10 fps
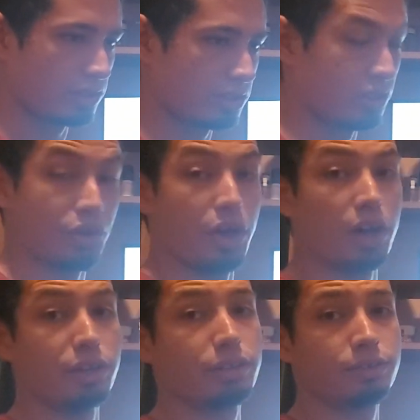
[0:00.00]
to
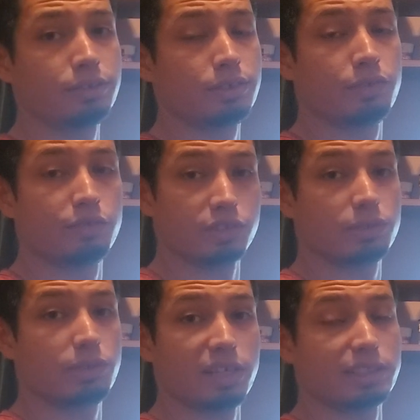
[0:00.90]
none
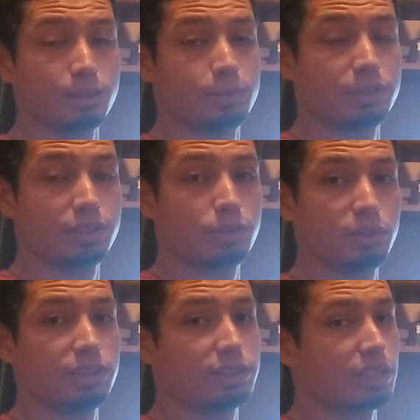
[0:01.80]
physical activity in their
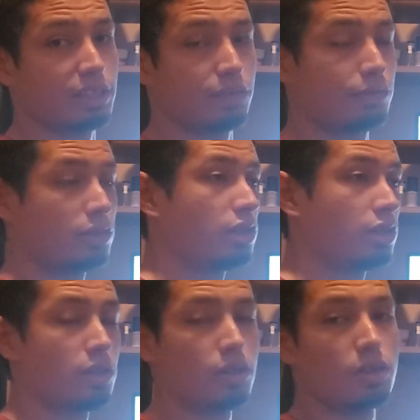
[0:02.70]
weeks had
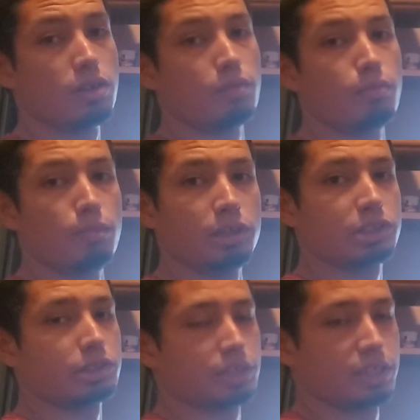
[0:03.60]

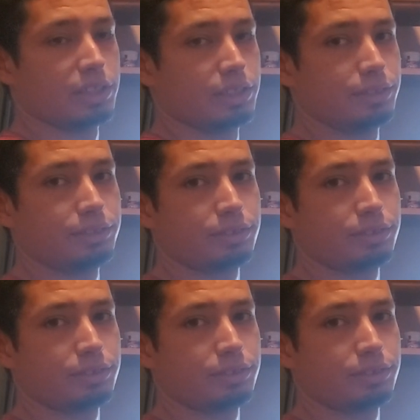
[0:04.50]
much greater